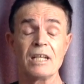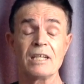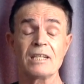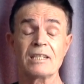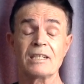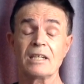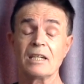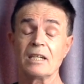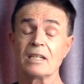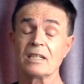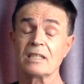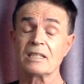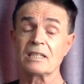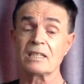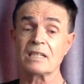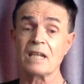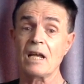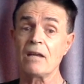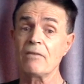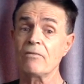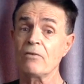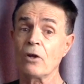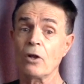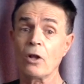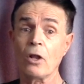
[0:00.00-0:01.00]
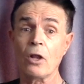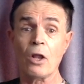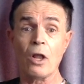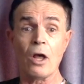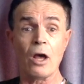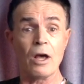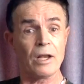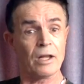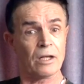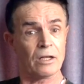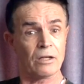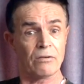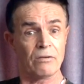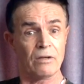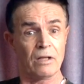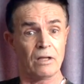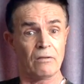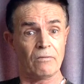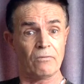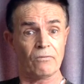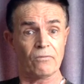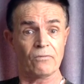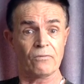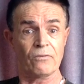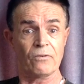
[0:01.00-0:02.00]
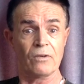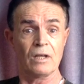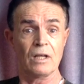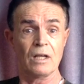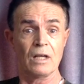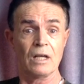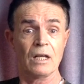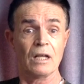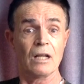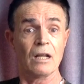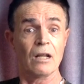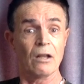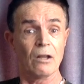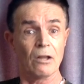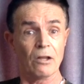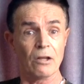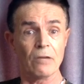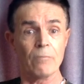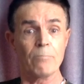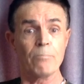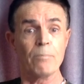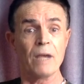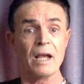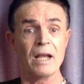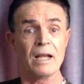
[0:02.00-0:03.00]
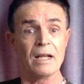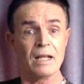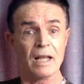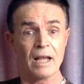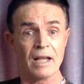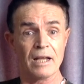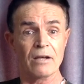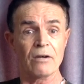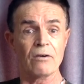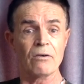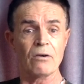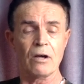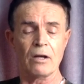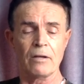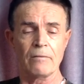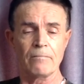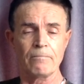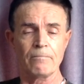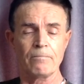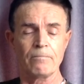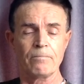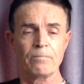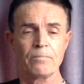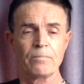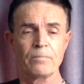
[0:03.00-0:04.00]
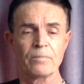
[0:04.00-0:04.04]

It's going to save you a lot of grief and a lot of pain later on.